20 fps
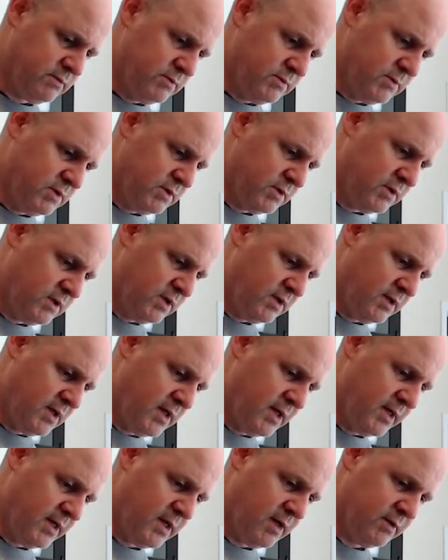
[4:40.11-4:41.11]
Just let it, there you
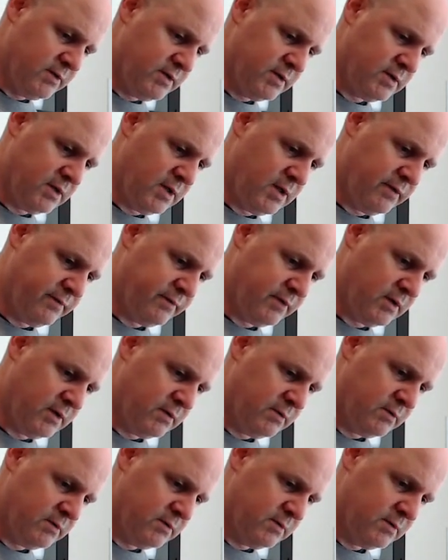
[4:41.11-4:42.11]
go, just let it
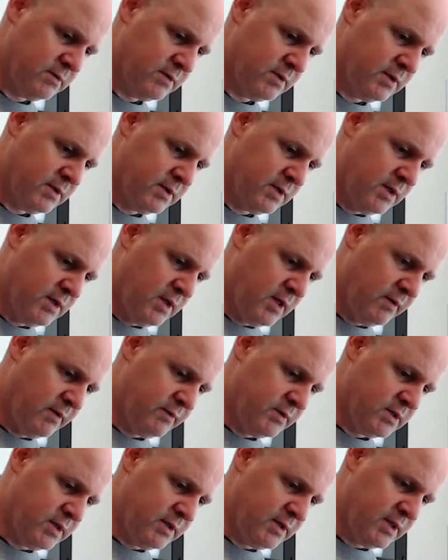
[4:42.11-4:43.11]
flow. And we just
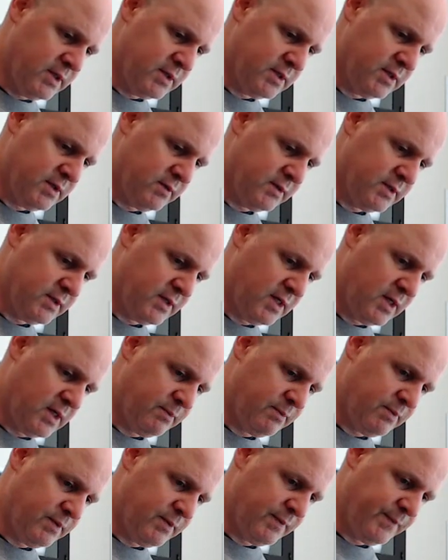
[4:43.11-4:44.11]
let that sit on
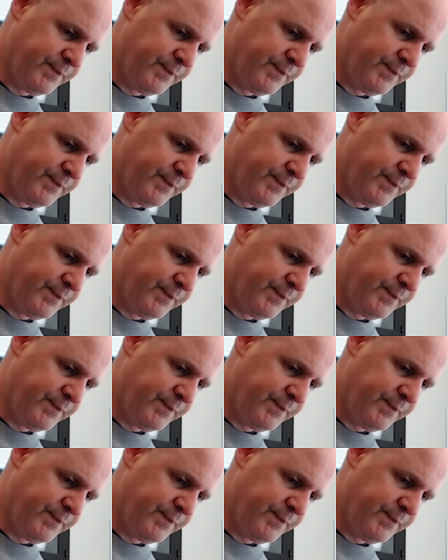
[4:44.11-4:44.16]
top.